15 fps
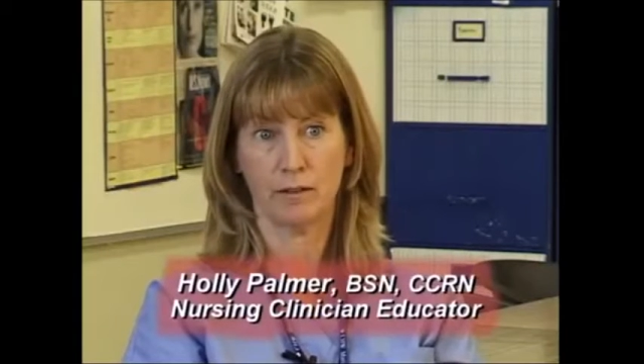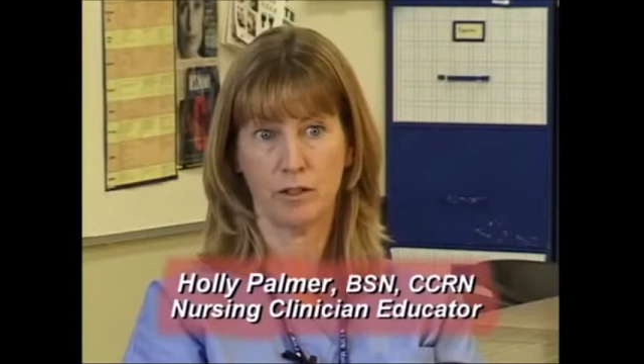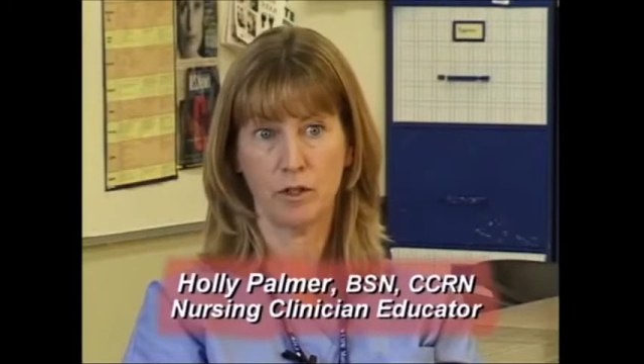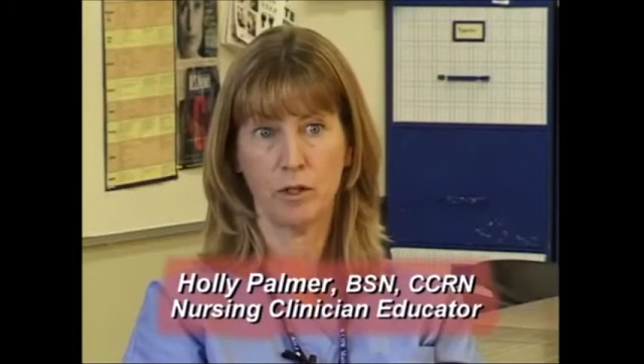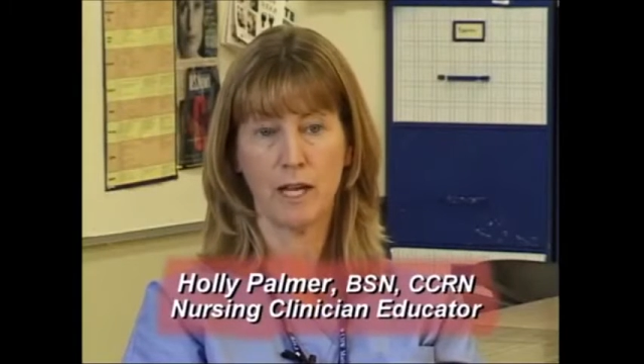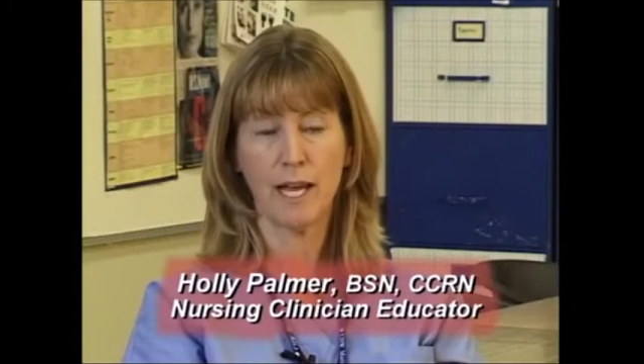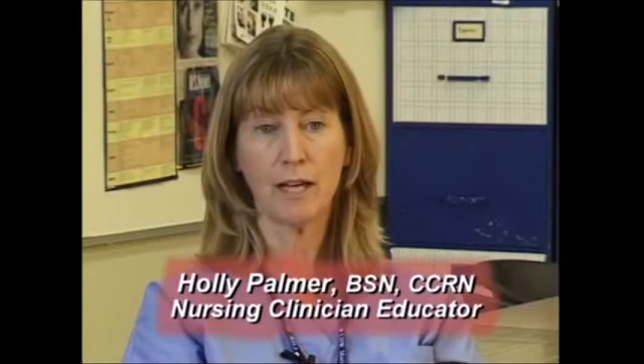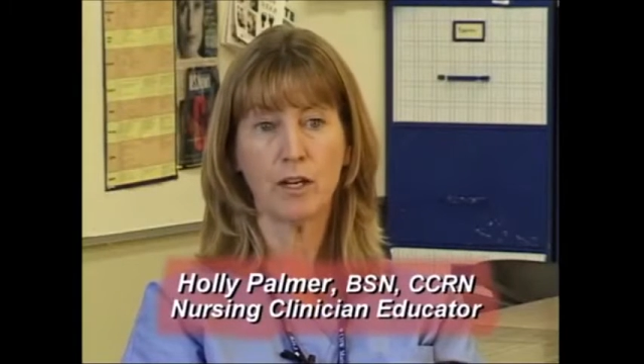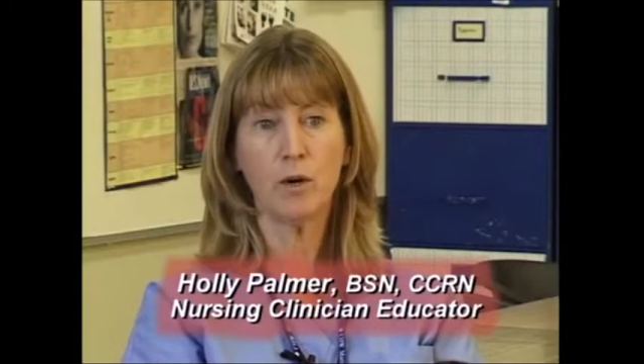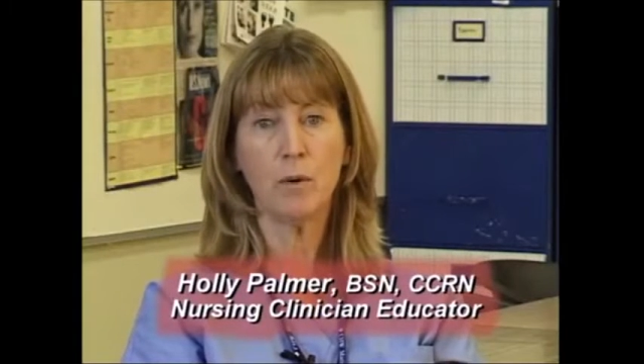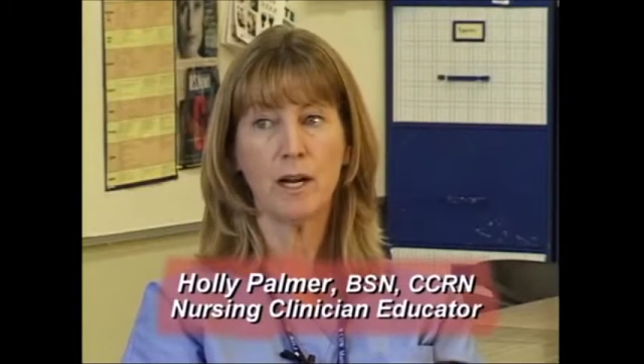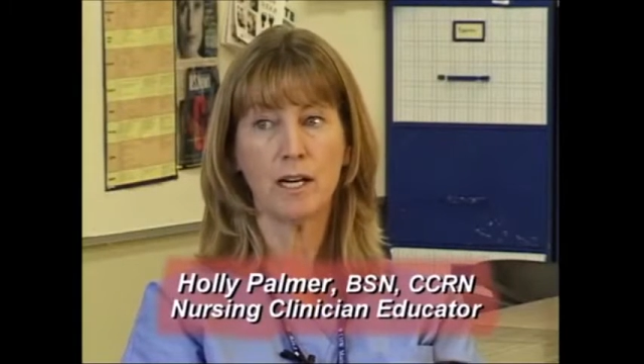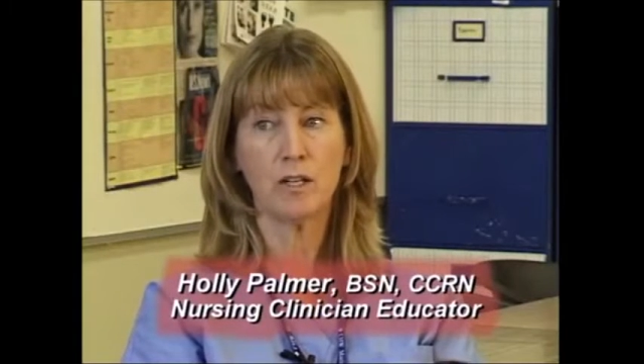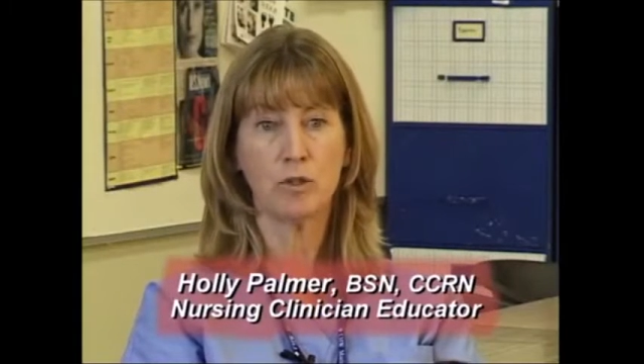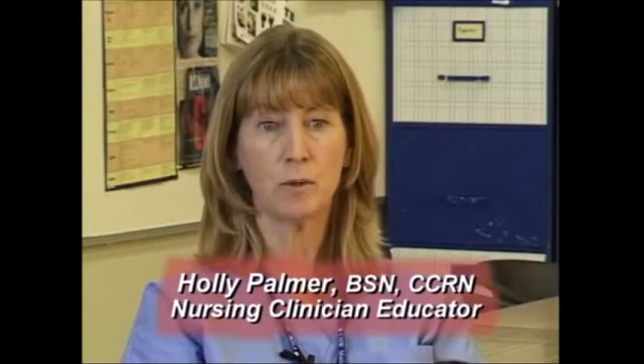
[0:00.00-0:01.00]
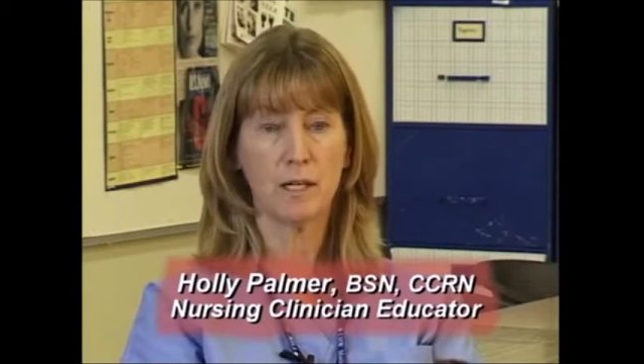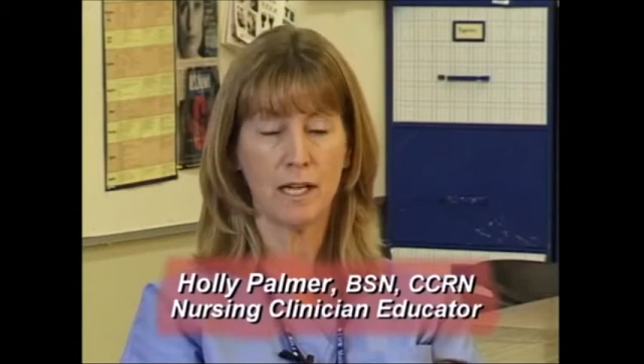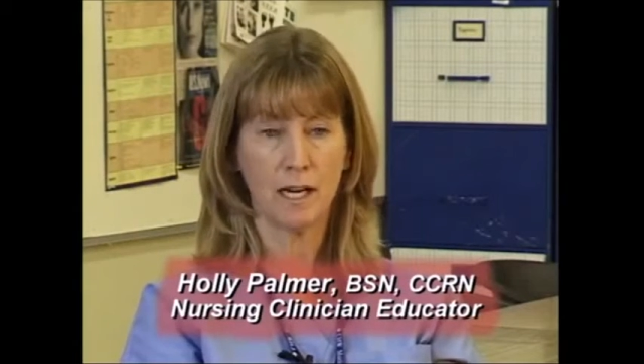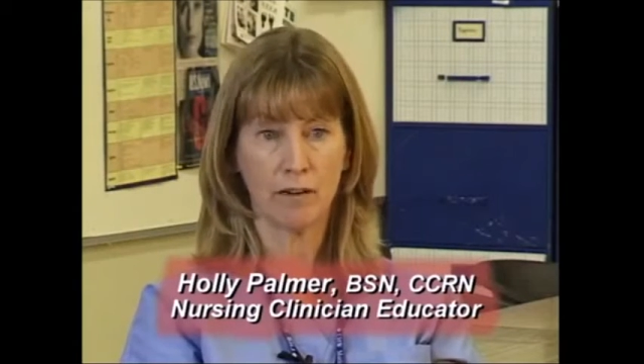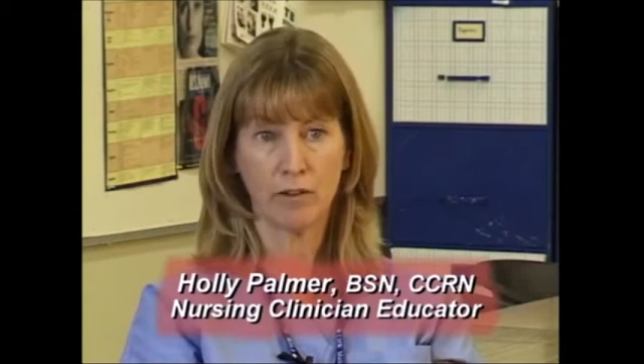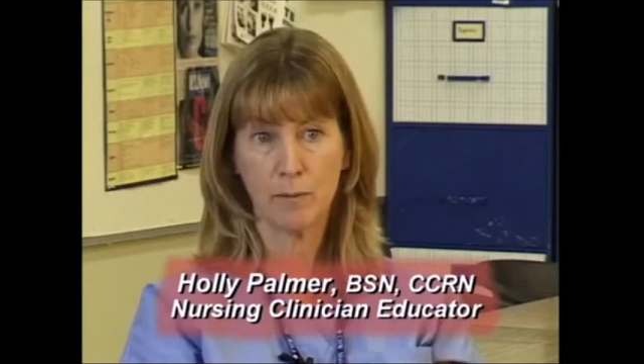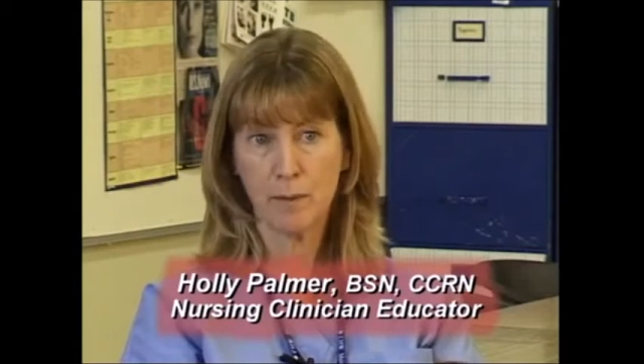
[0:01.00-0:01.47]
You can't go in and treat
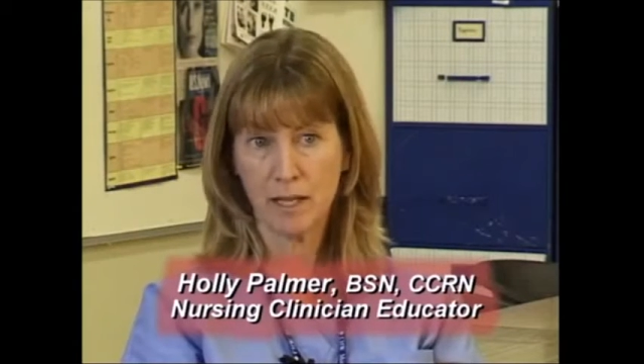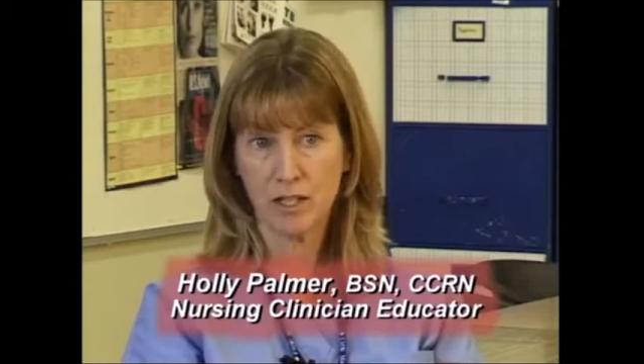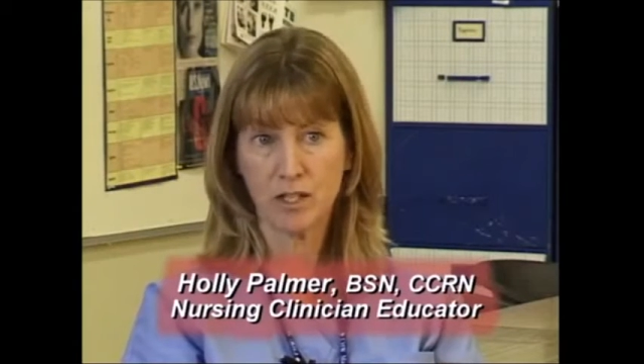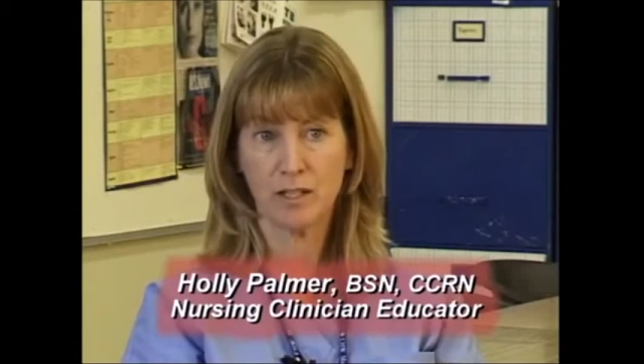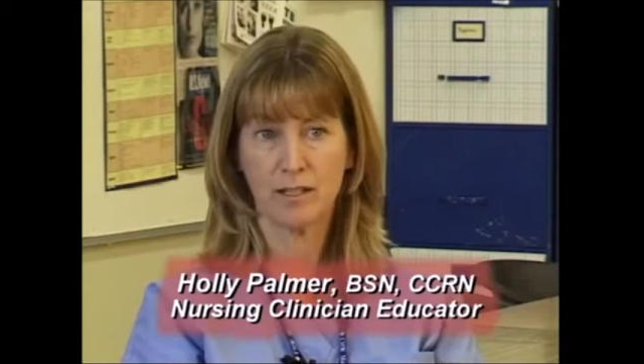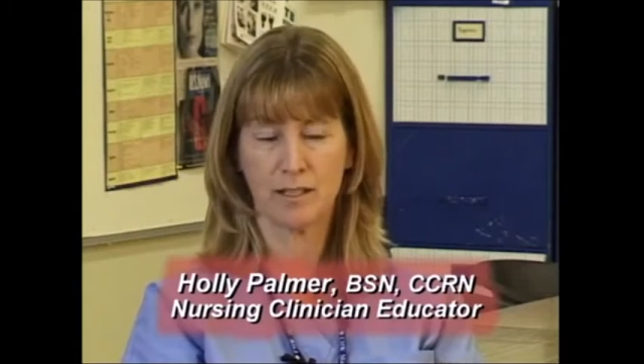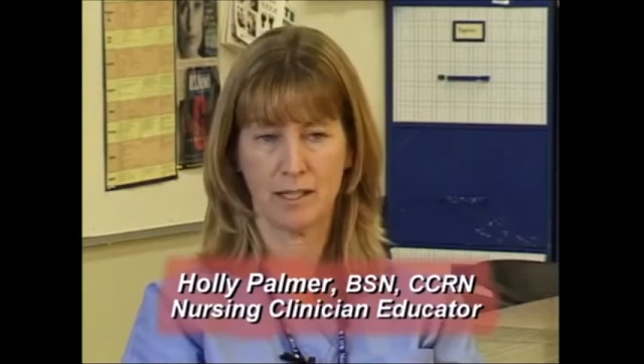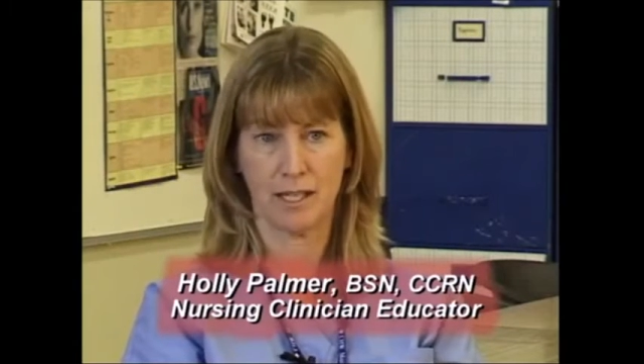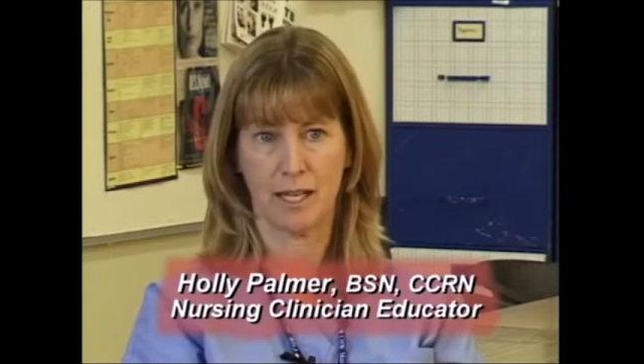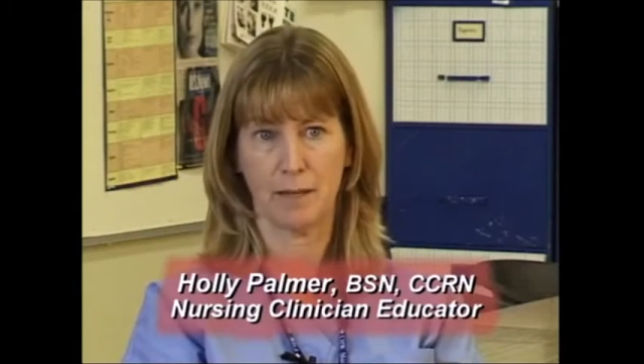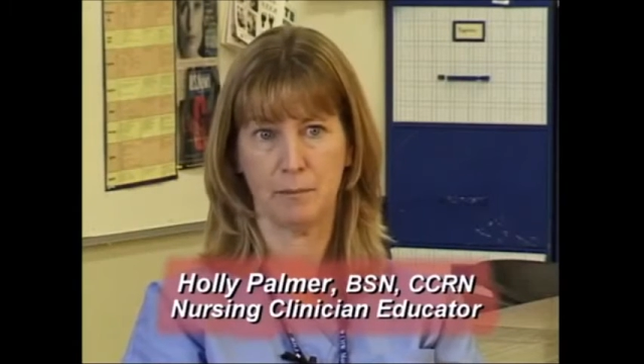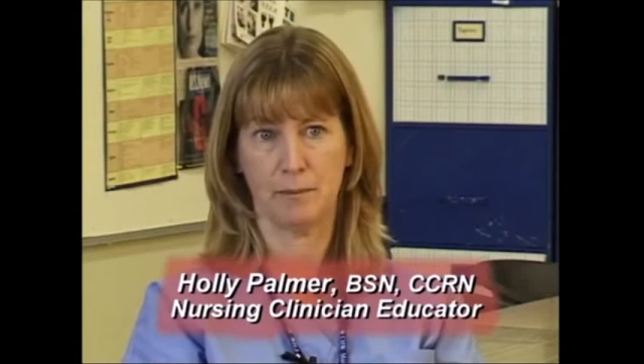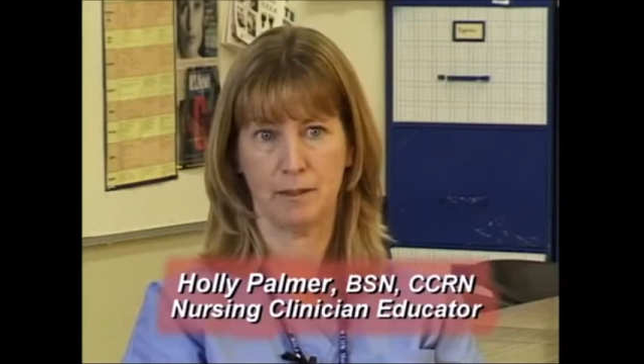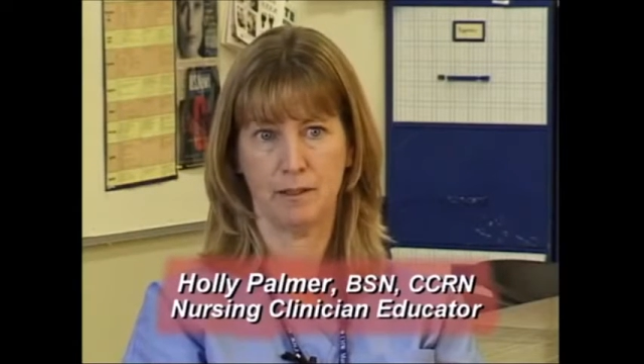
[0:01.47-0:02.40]
every patient the same.